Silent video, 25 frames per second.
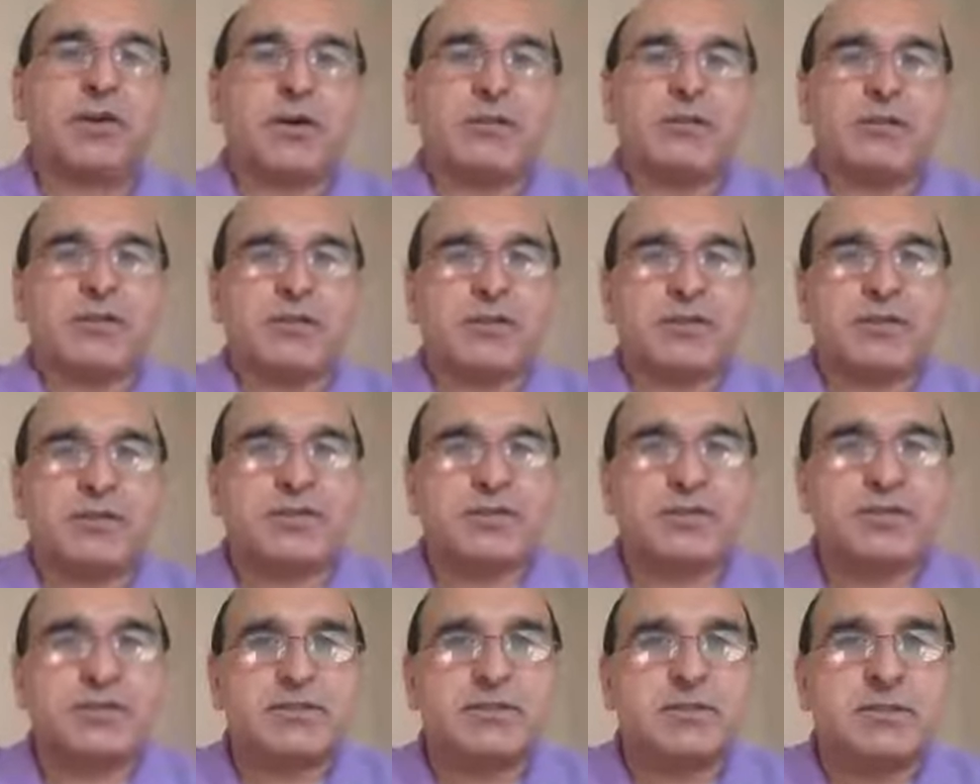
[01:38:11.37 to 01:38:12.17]
We will
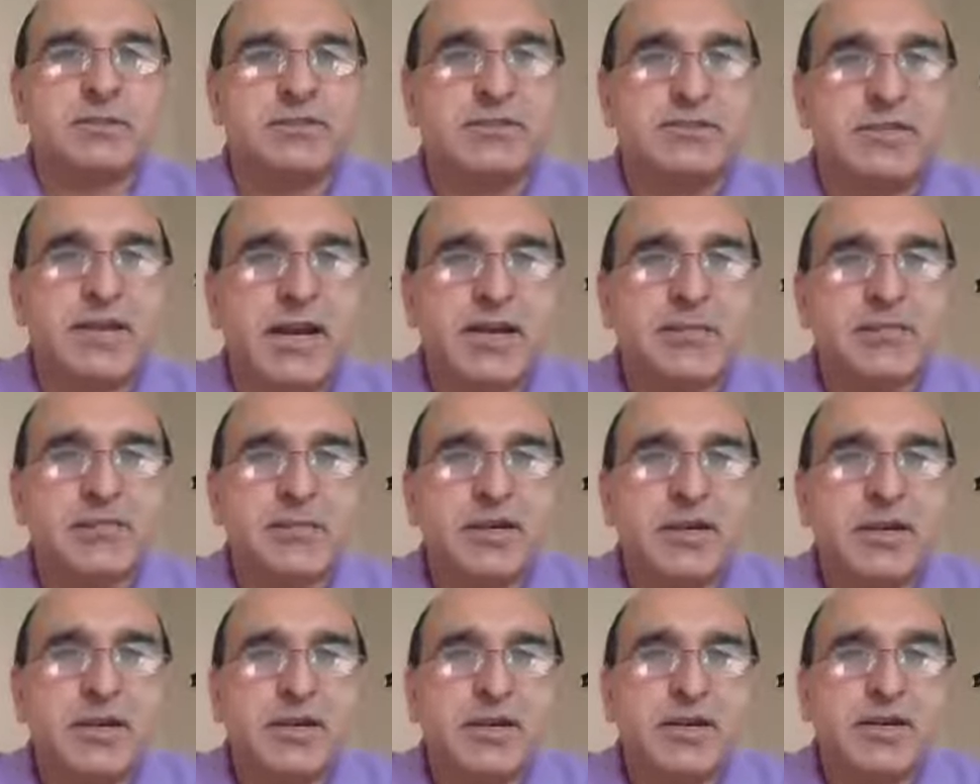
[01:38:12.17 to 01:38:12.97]
discuss some other time.
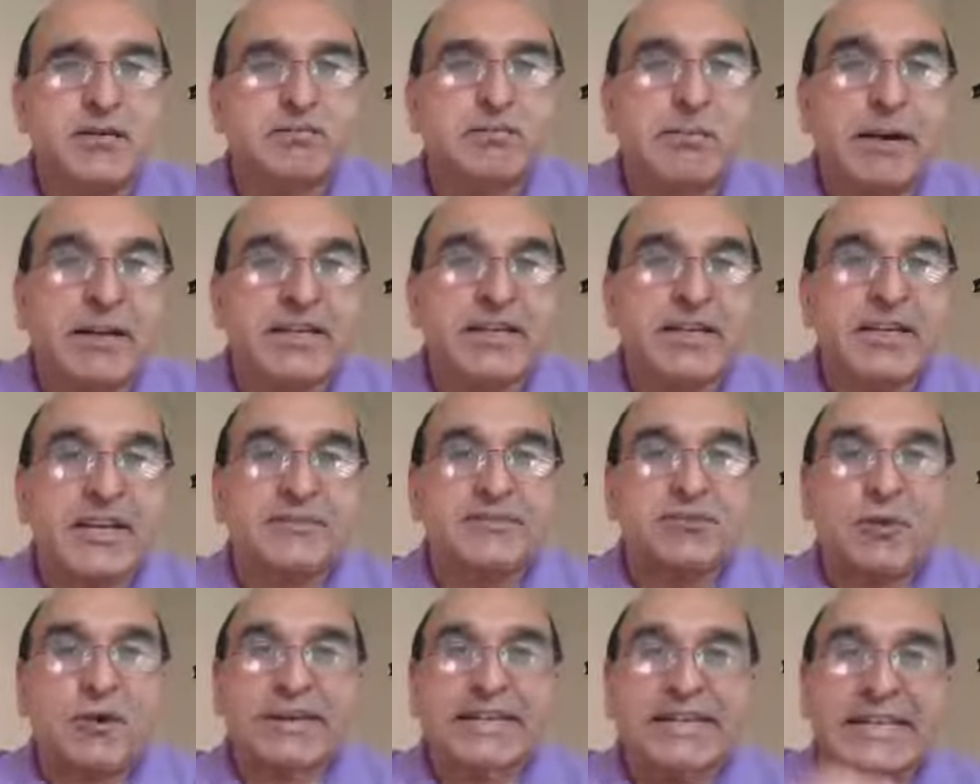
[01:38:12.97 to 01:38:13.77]
But
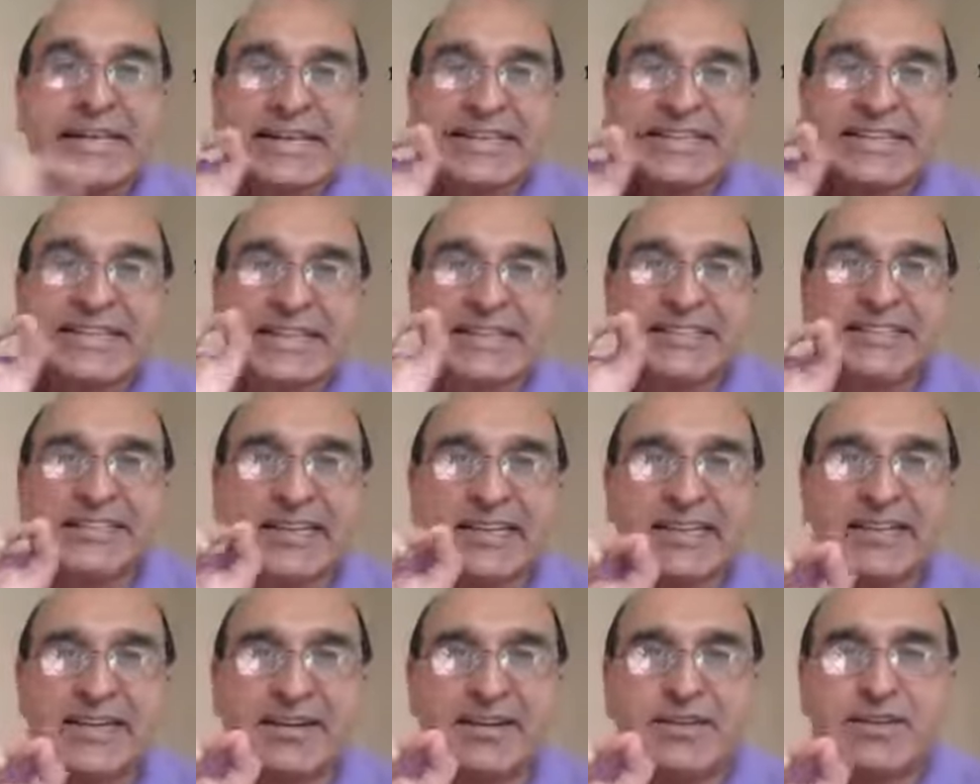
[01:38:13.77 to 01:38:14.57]
if you are a critical
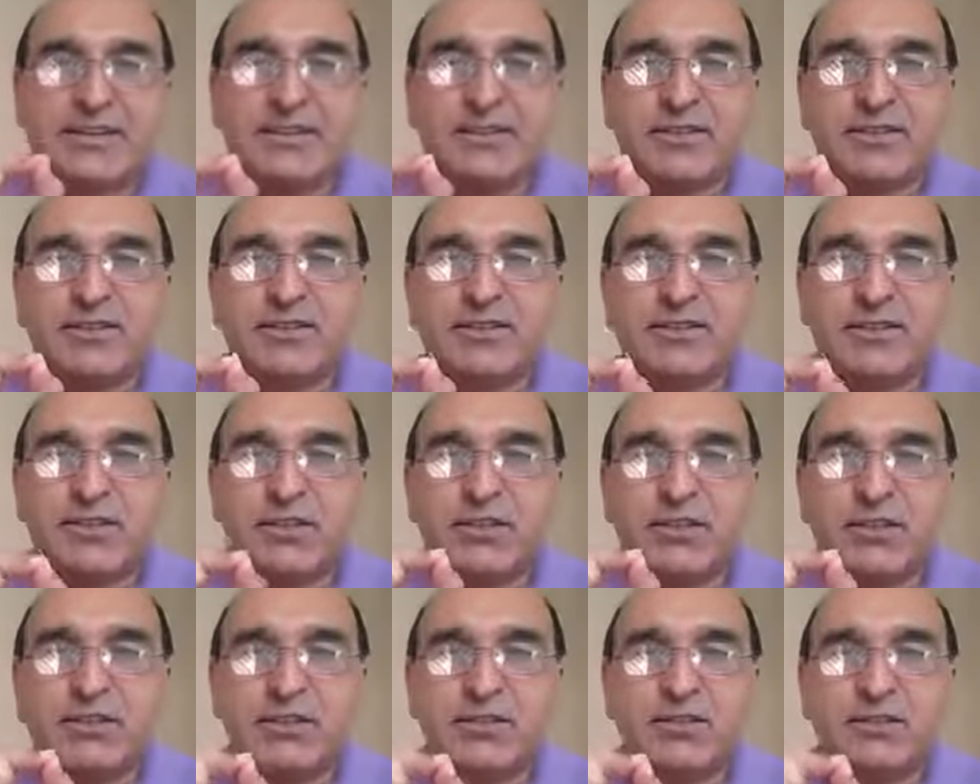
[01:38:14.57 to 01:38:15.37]
thinker,
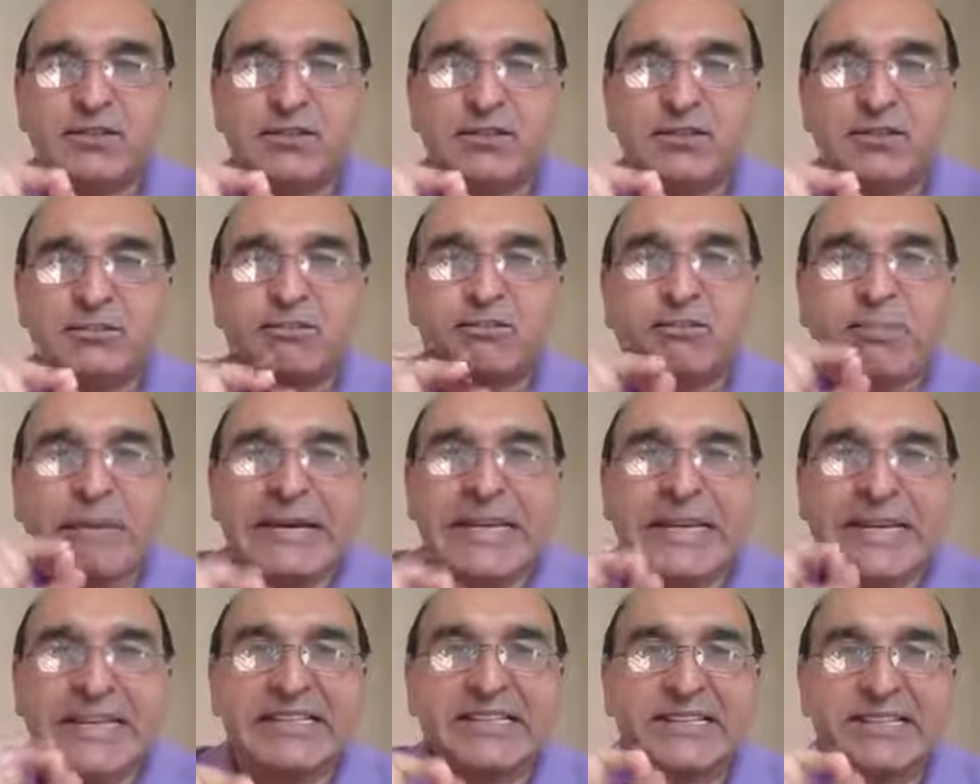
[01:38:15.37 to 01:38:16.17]

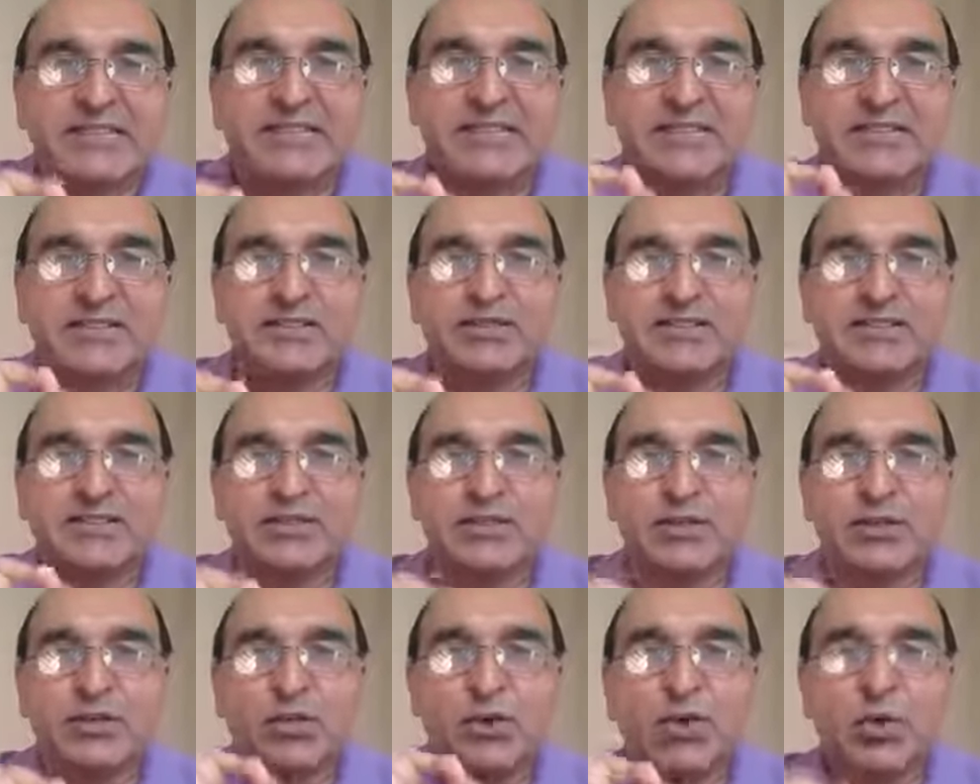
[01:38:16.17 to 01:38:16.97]
please
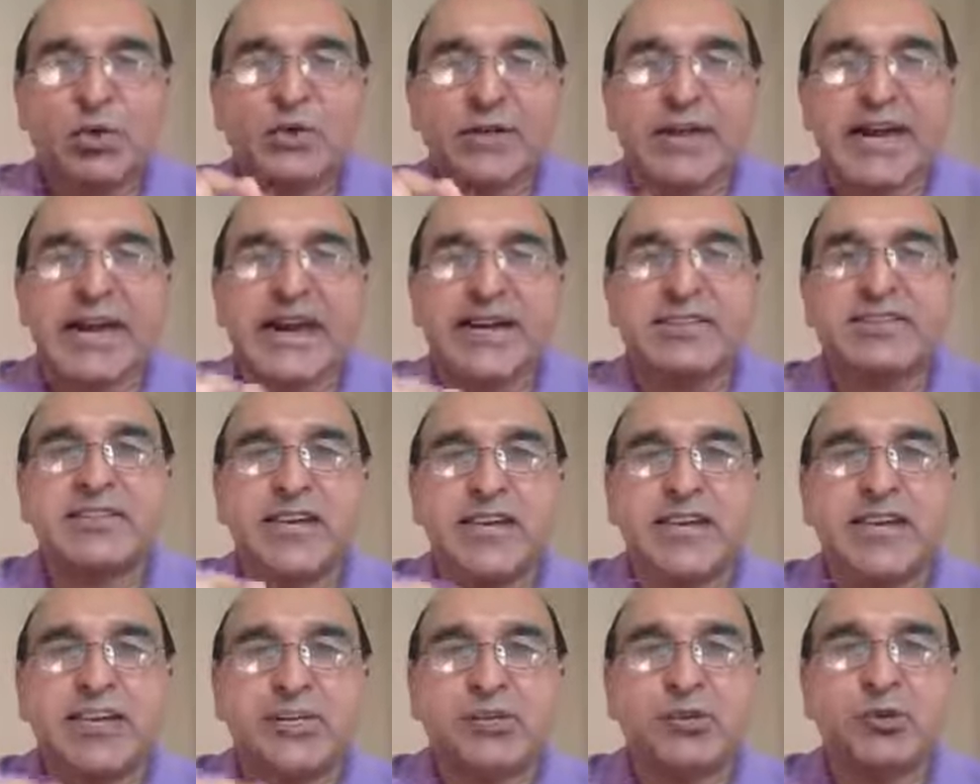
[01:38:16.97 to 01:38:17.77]
look at
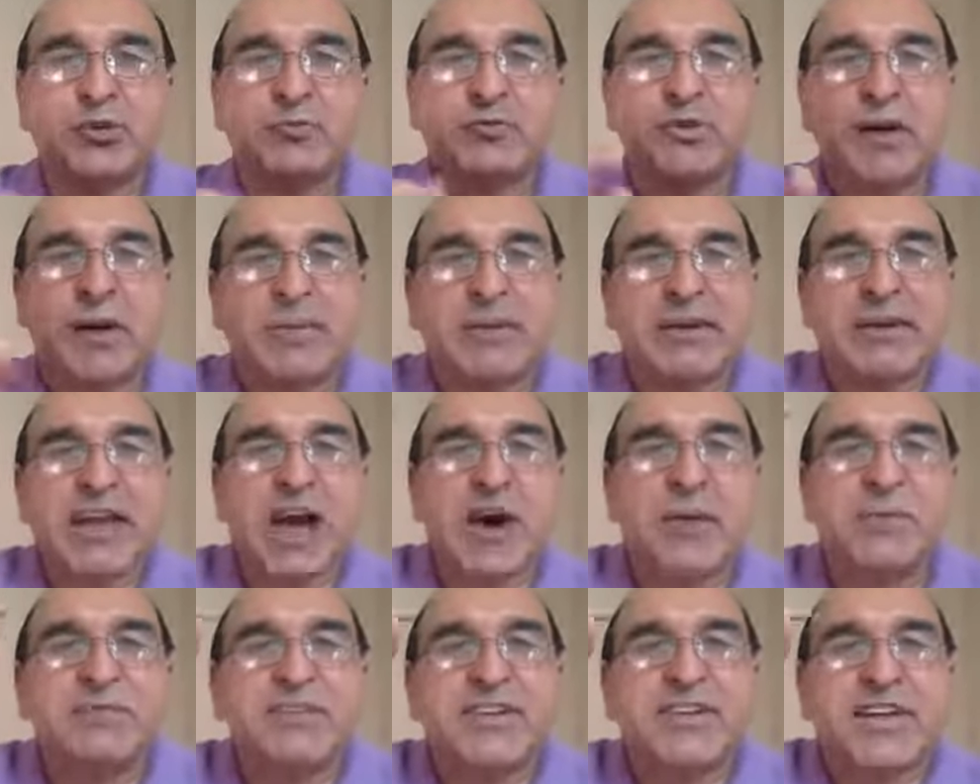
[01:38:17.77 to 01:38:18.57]
the issue from an
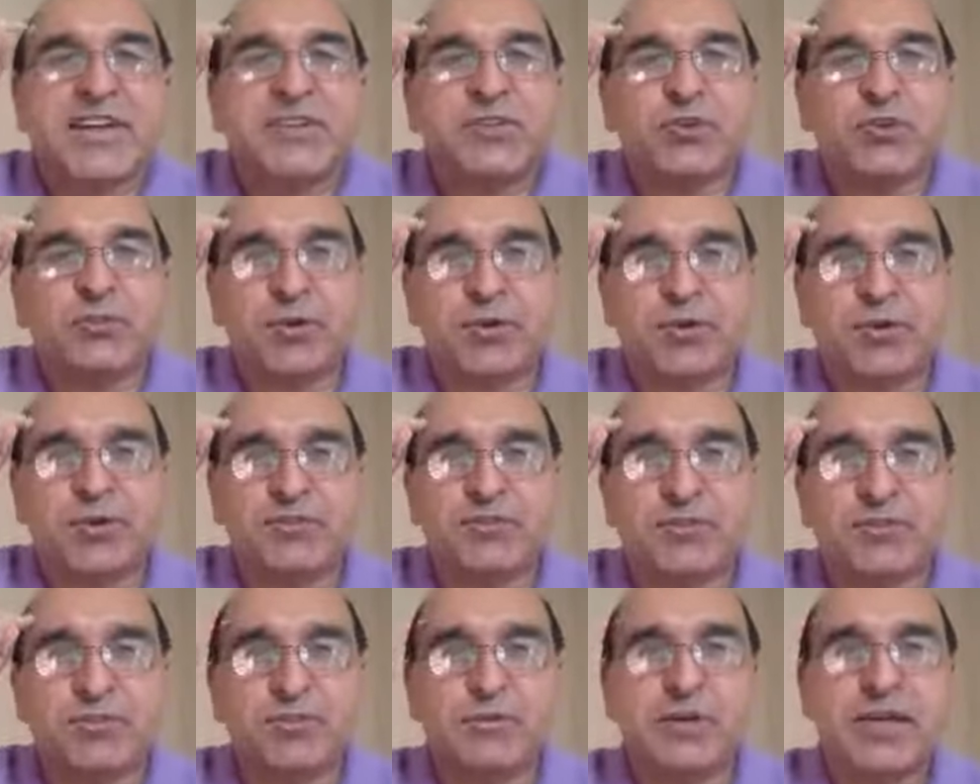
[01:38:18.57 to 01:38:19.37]
objective point of
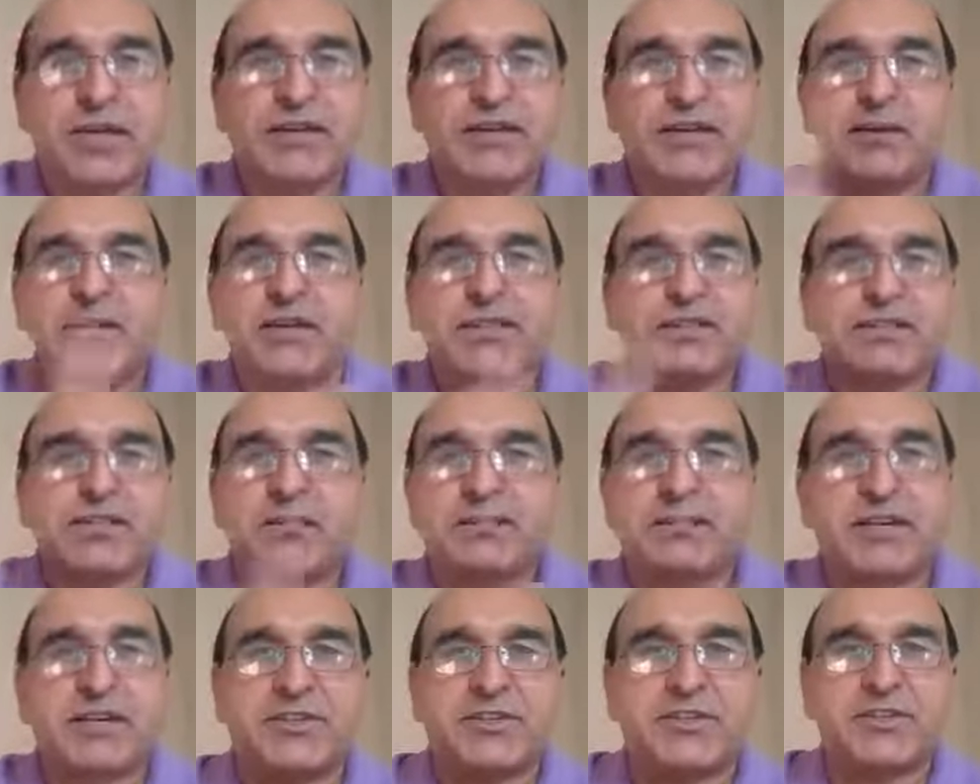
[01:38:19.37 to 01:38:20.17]
view, not
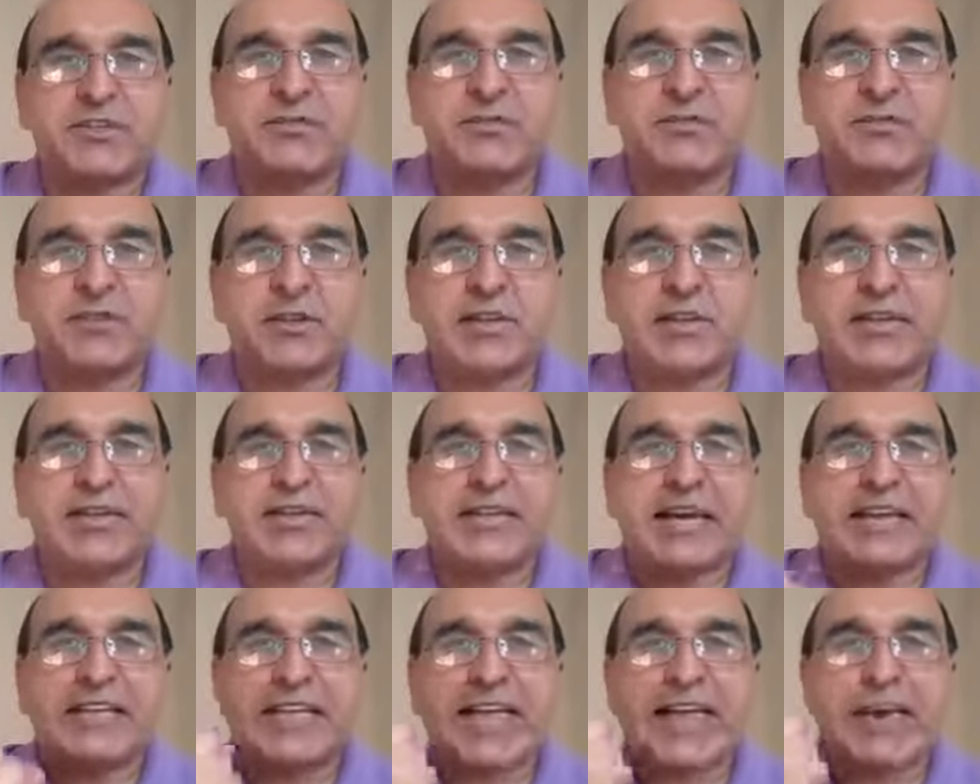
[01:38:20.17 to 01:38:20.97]
subjective,
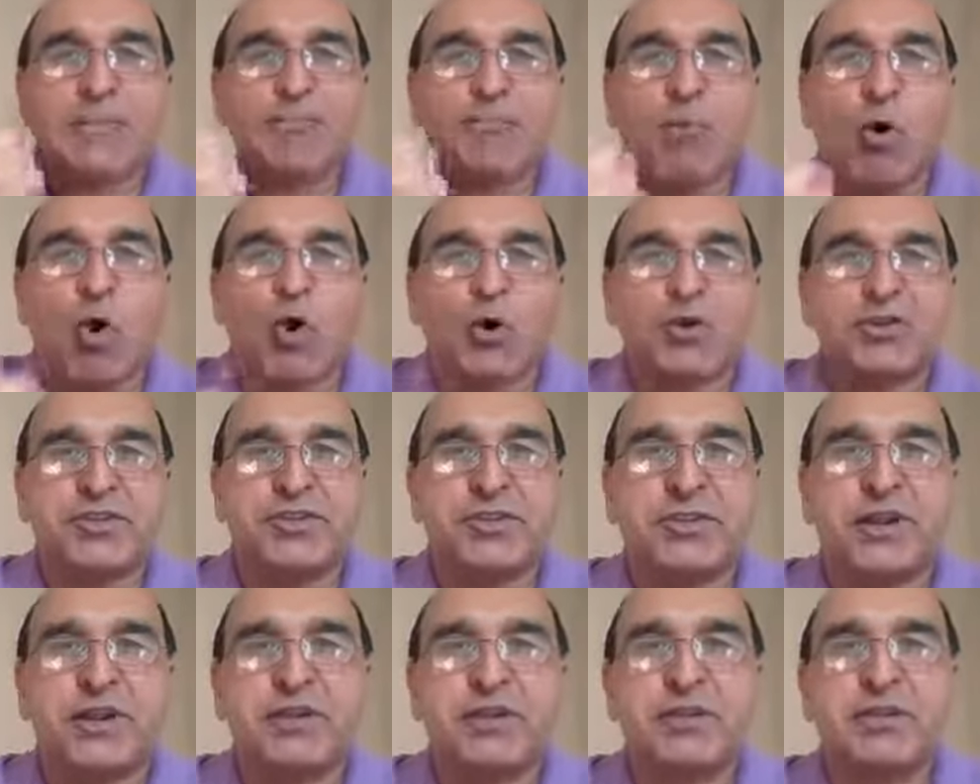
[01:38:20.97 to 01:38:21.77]
not
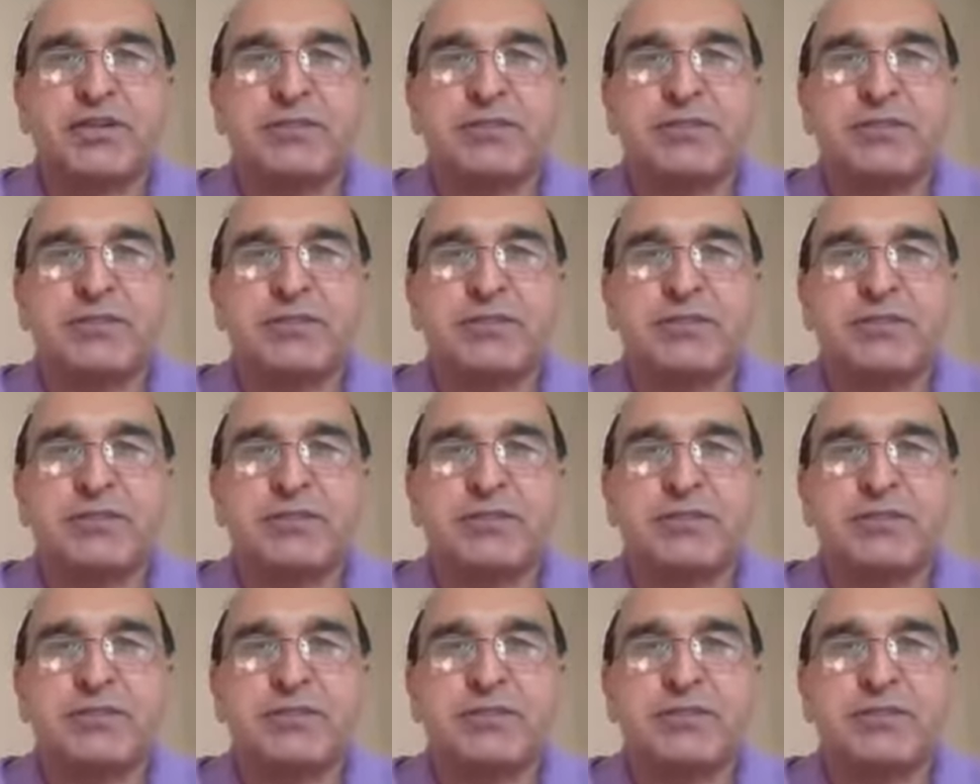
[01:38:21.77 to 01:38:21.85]
emotional.